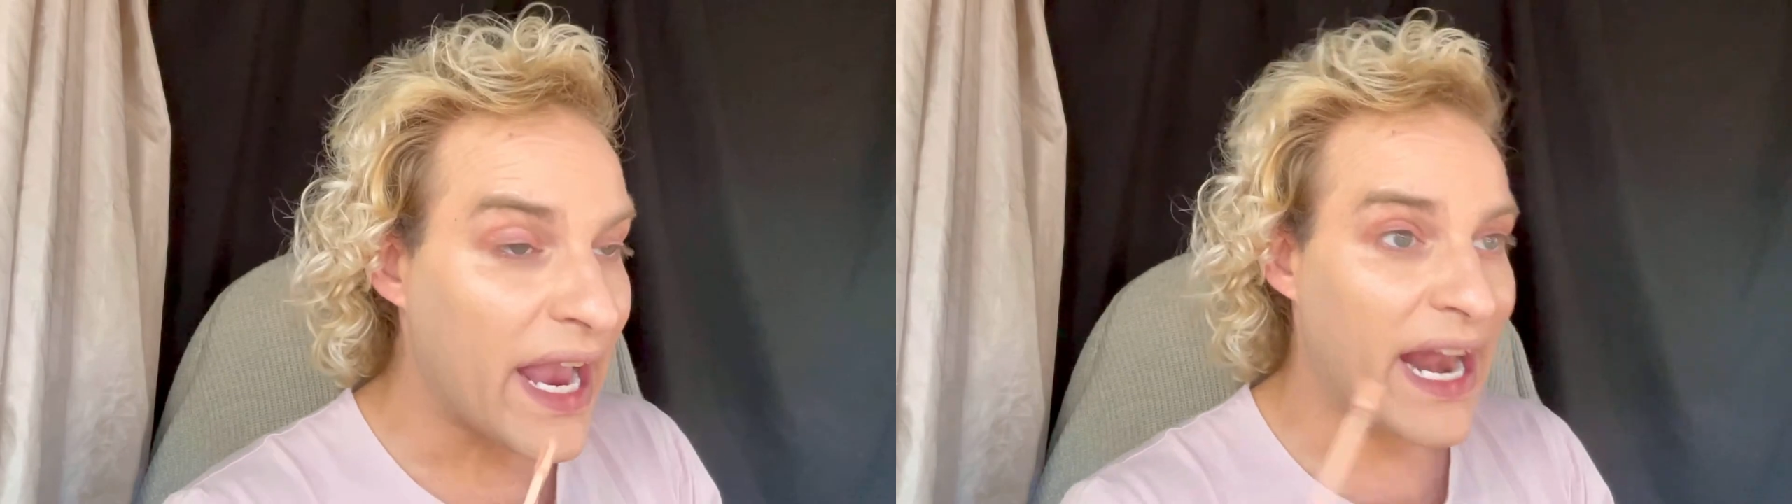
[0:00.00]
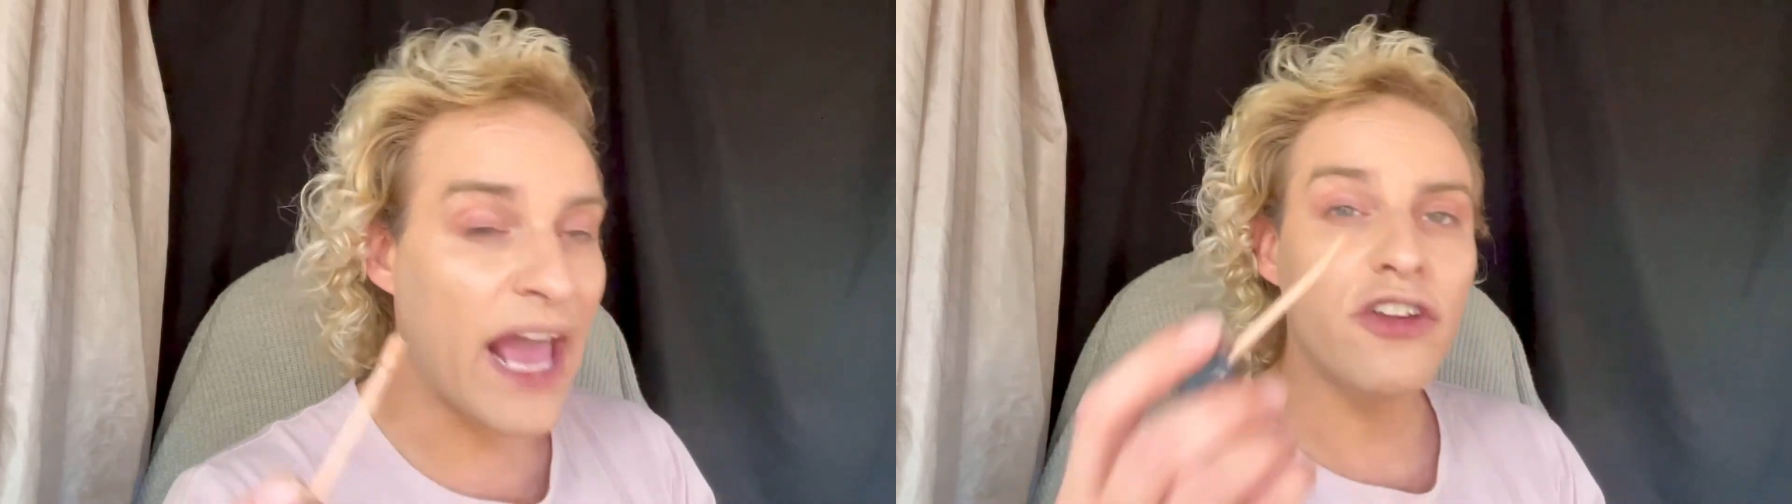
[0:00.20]

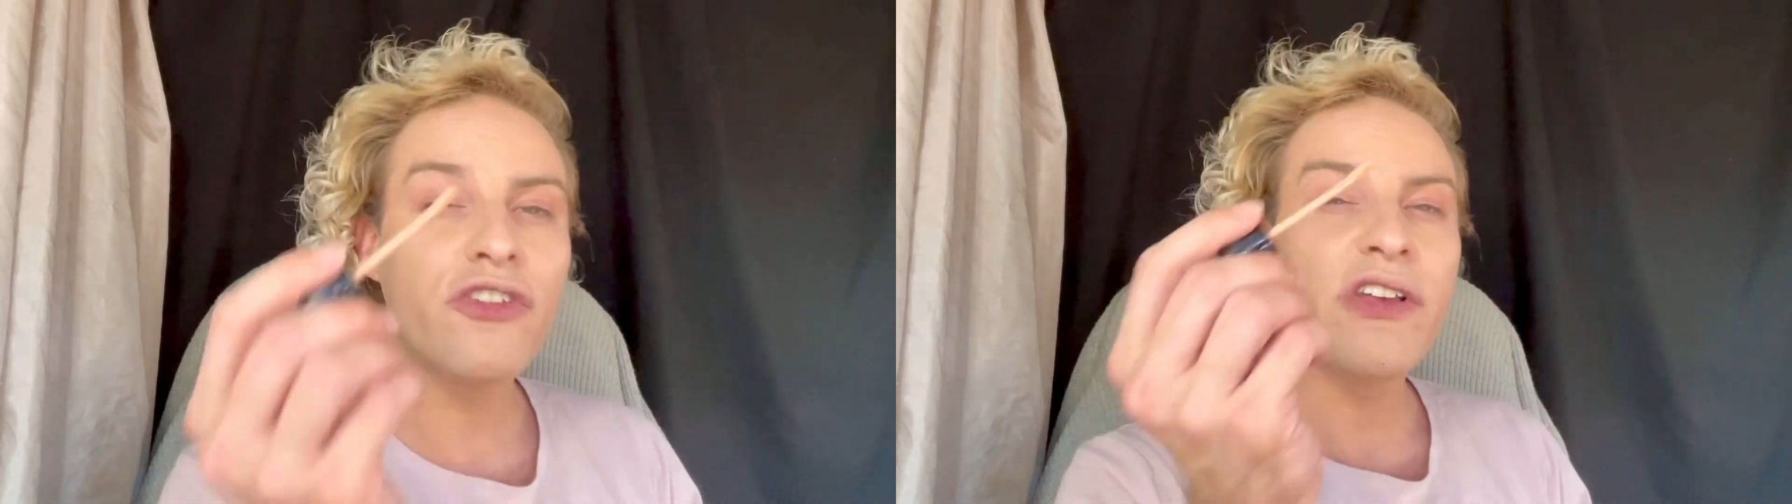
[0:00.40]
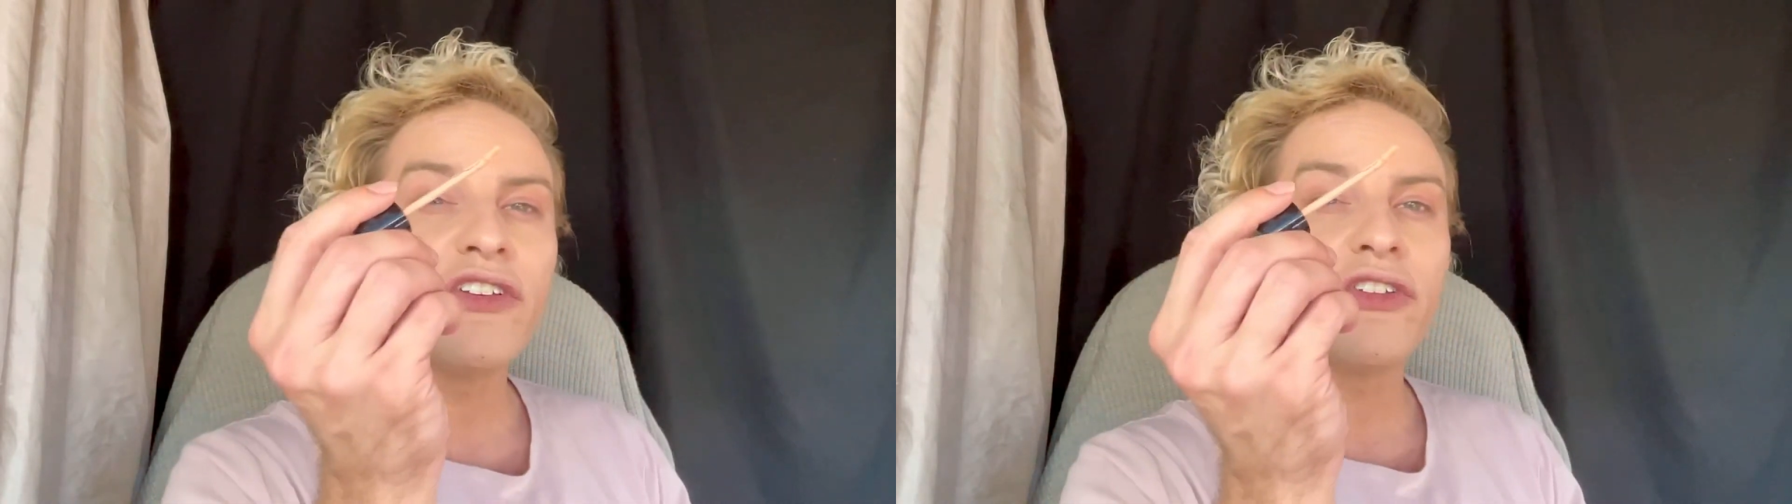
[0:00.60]
I
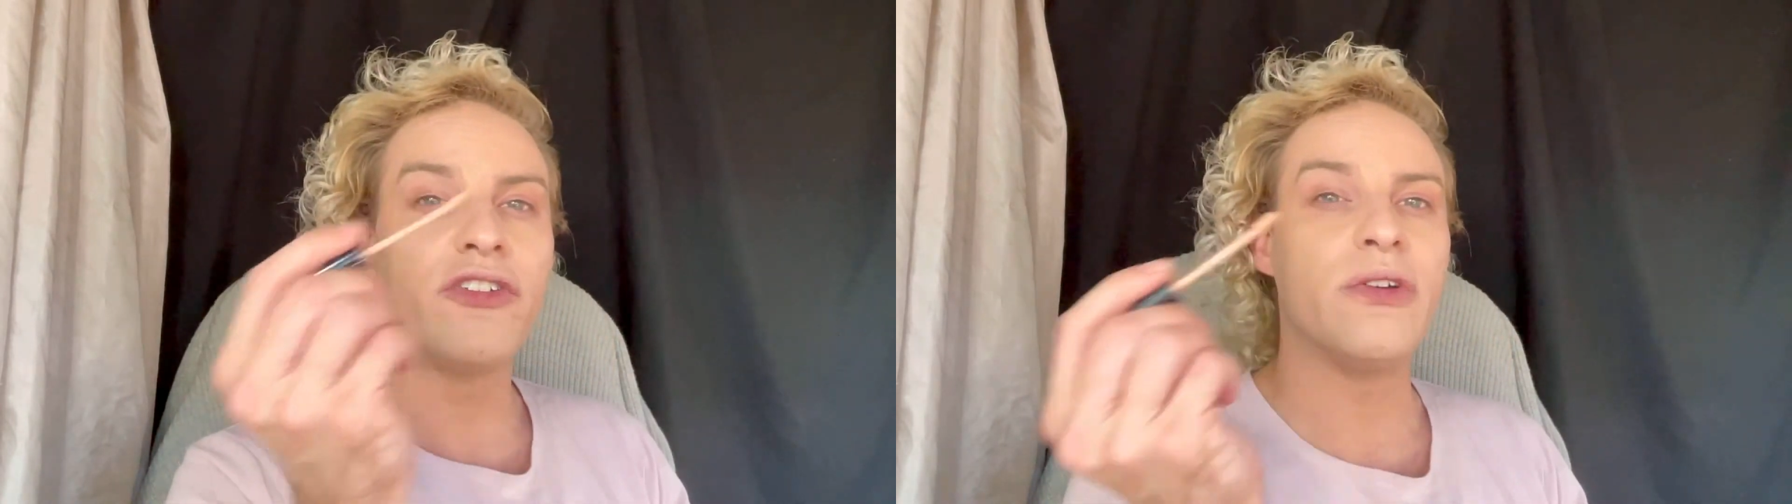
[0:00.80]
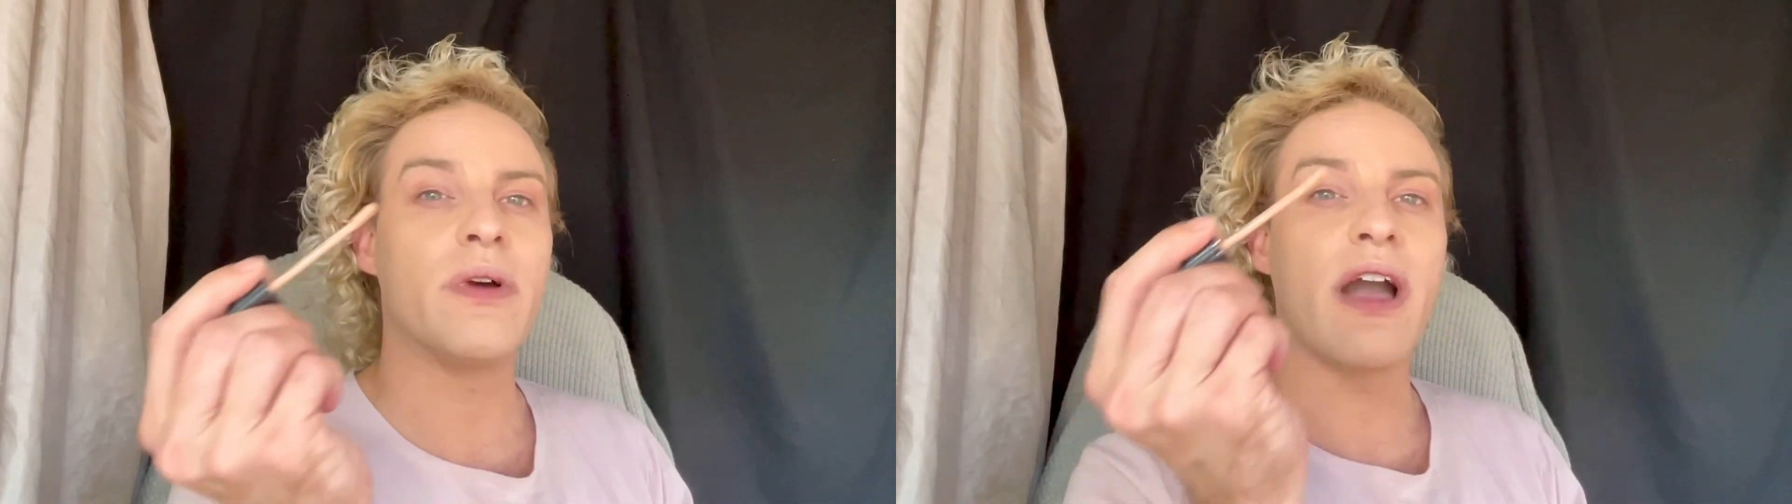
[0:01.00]
usually just
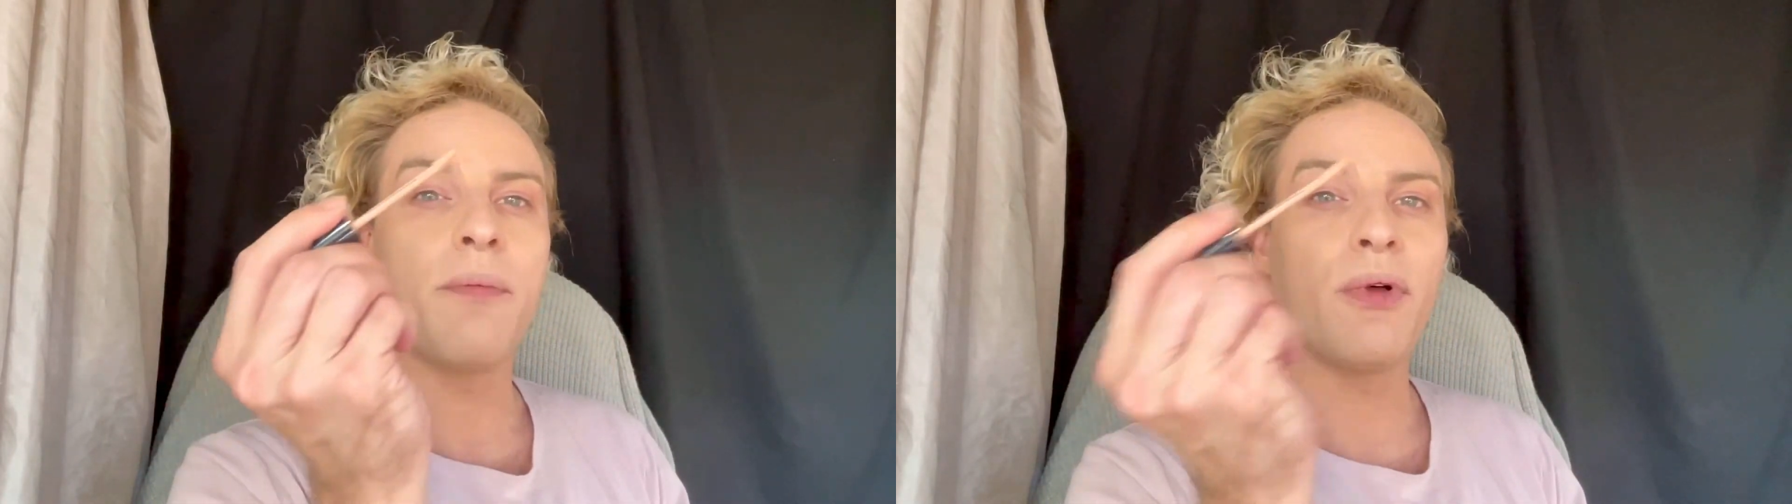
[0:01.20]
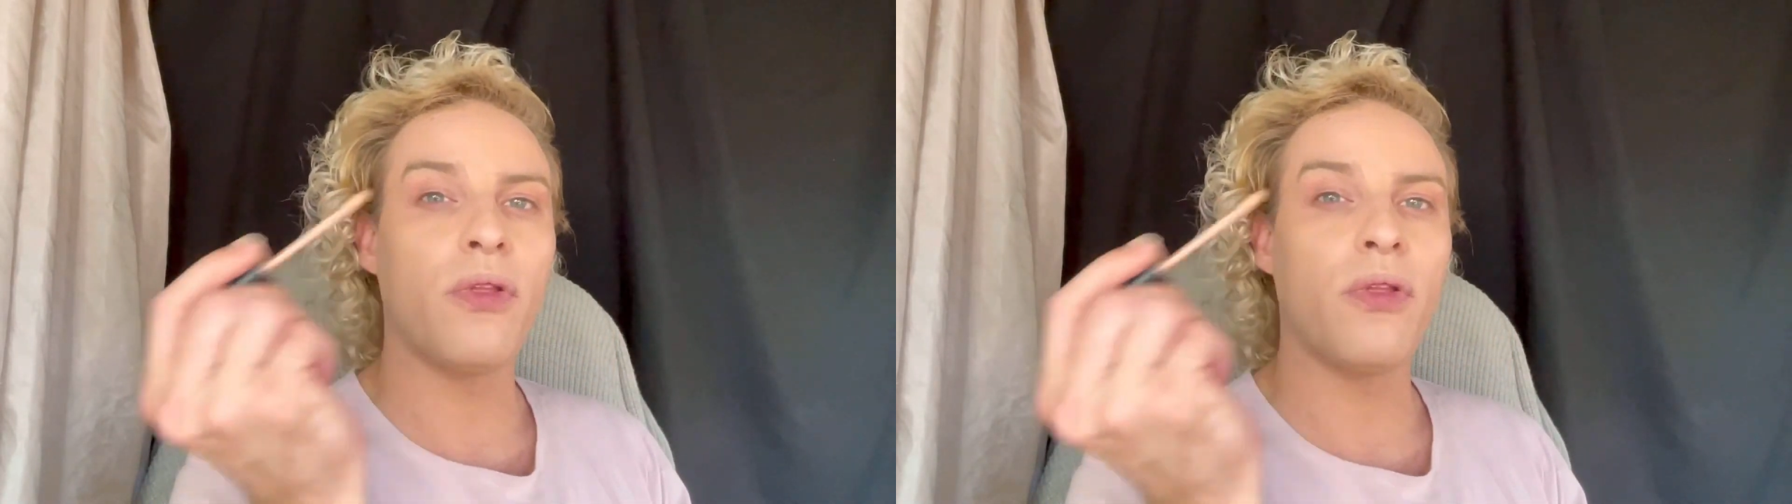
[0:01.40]
do a couple